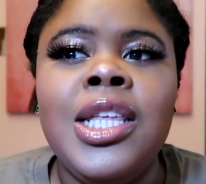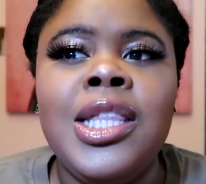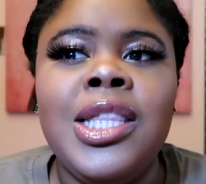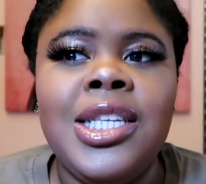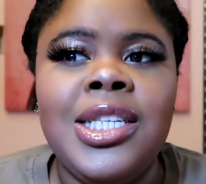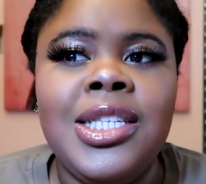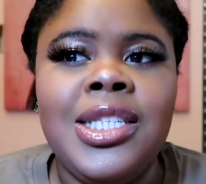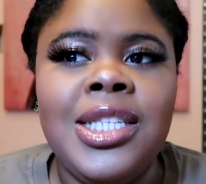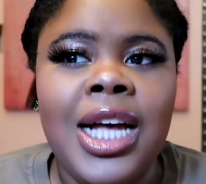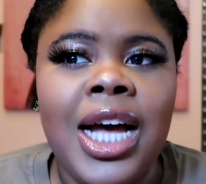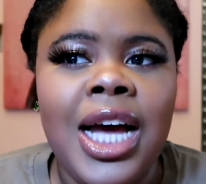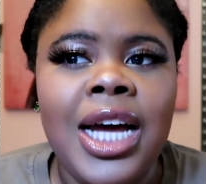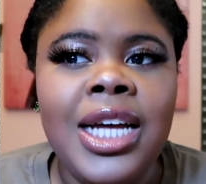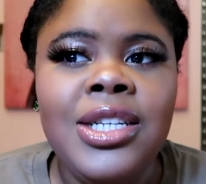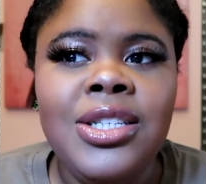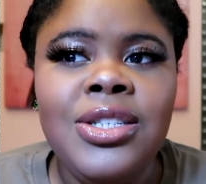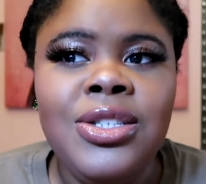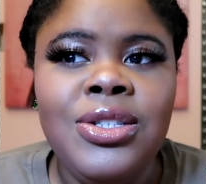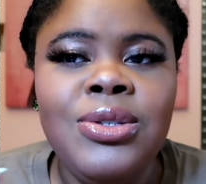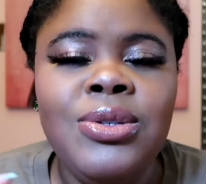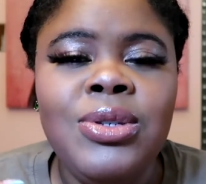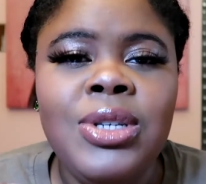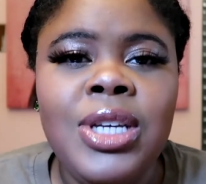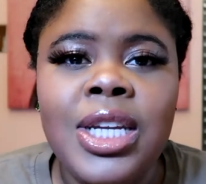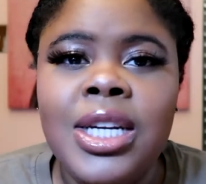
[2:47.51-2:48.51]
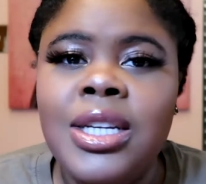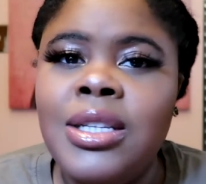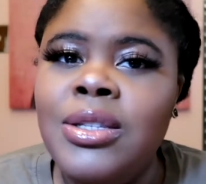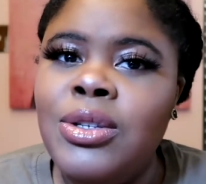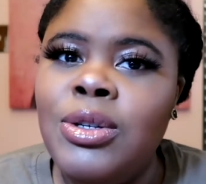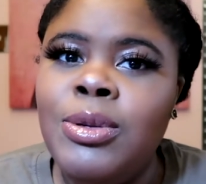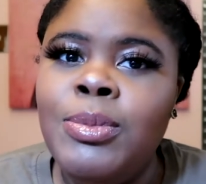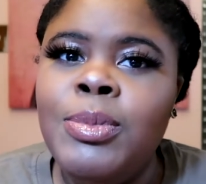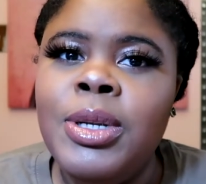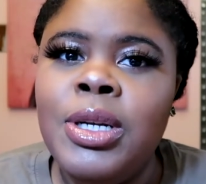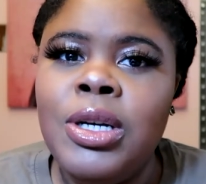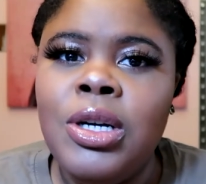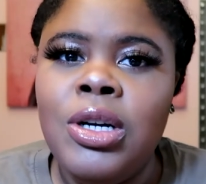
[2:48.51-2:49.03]
the sides do get a
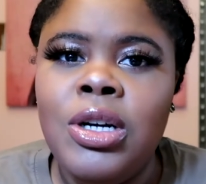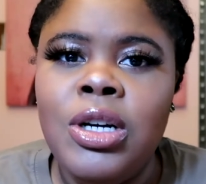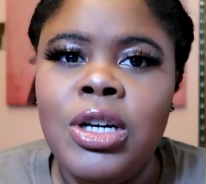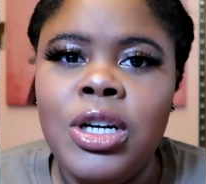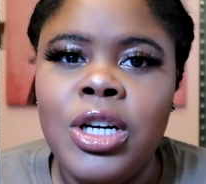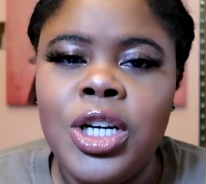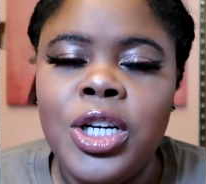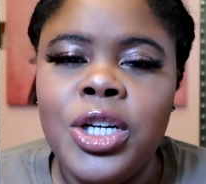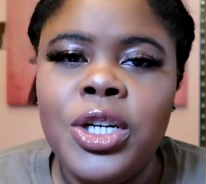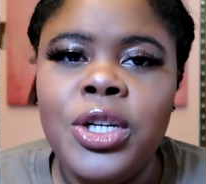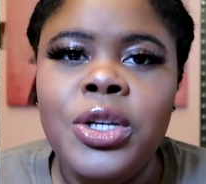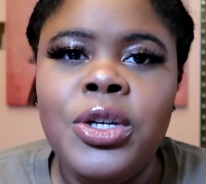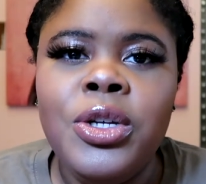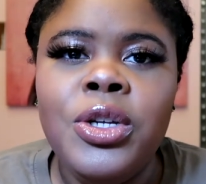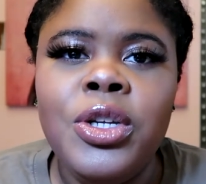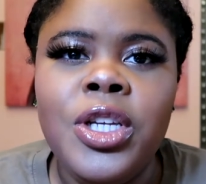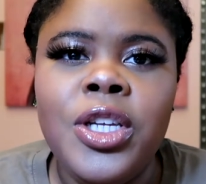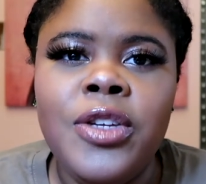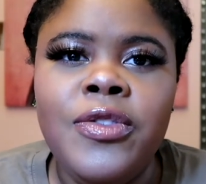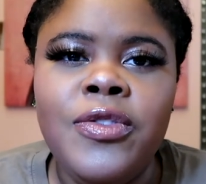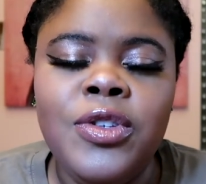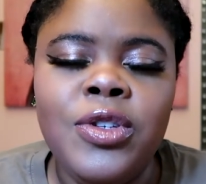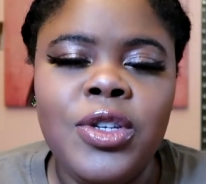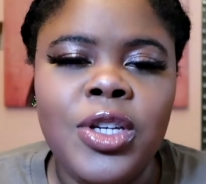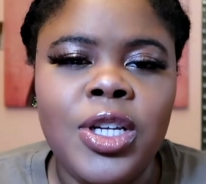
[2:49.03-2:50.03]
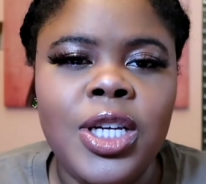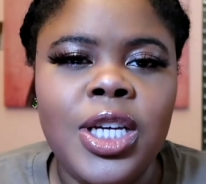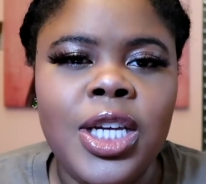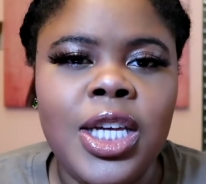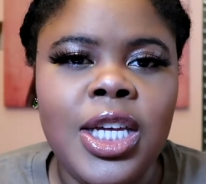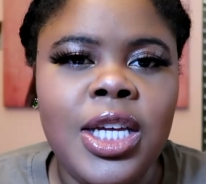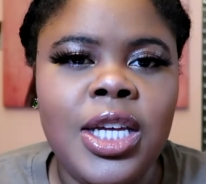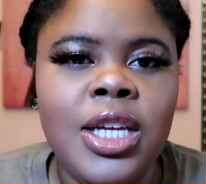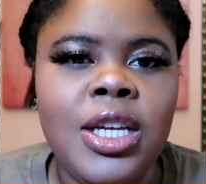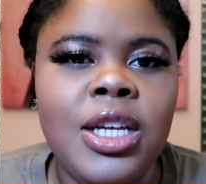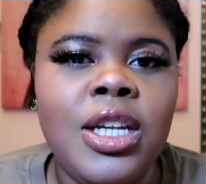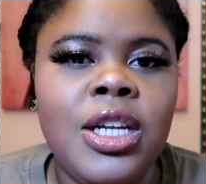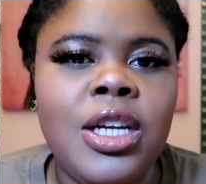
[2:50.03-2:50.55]
little bit hard if you cook
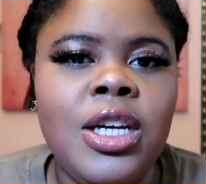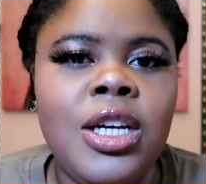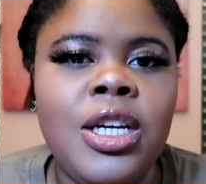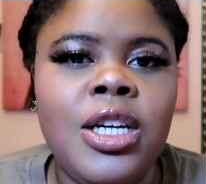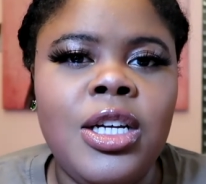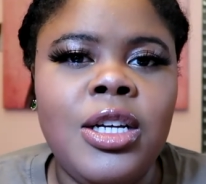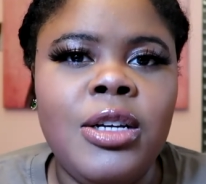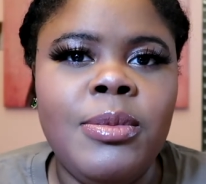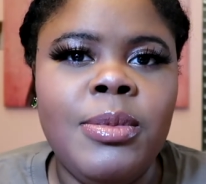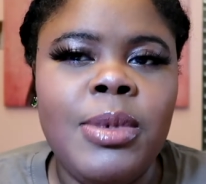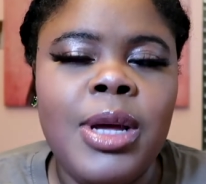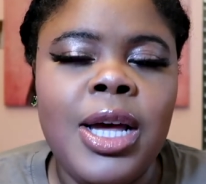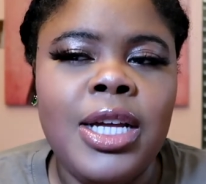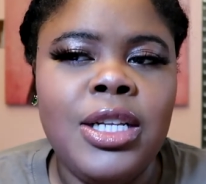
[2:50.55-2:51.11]
it um,